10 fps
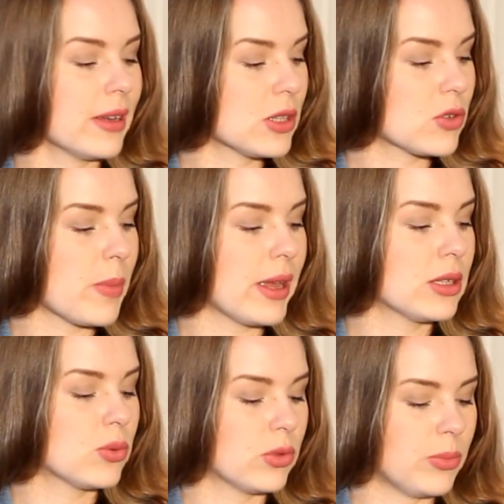
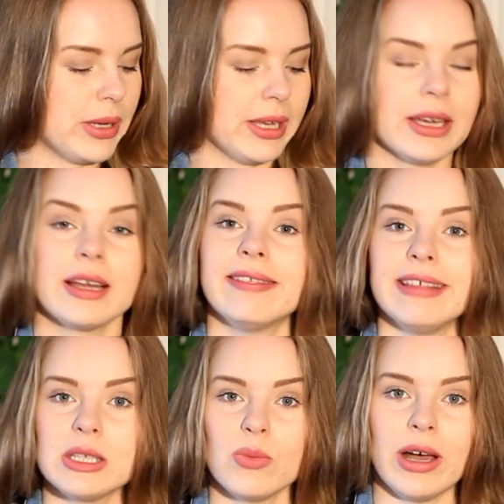instrument would be
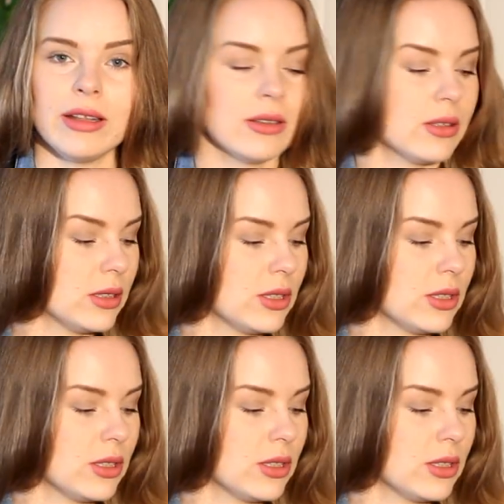this one.